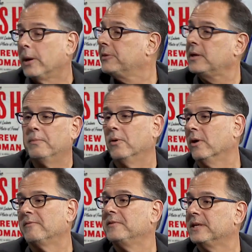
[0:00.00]
Oh, I think
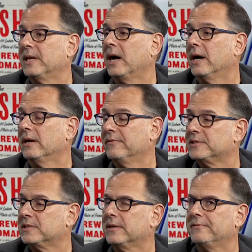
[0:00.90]
more often than not. If
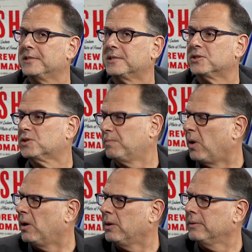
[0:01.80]
it's a, if it's a
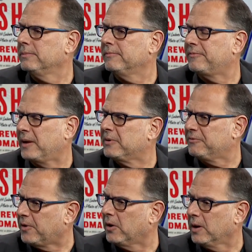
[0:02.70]
small family
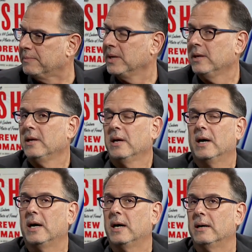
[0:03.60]
farm. Yes.
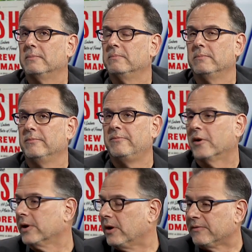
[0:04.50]
Um,
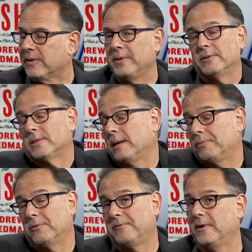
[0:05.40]
very often, I mean, there's I
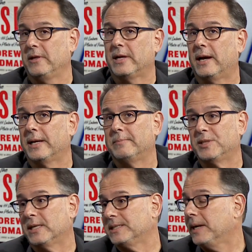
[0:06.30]
profile a guy named
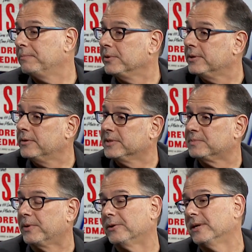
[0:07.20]
John Templin who
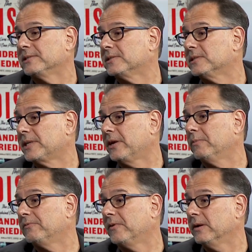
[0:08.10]
has Butternut
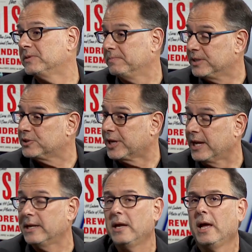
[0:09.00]
Sustainable Farms in
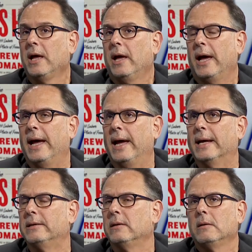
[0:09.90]
Michigan,
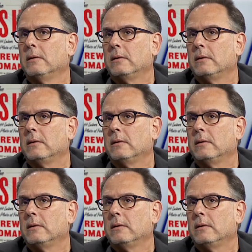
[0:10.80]
and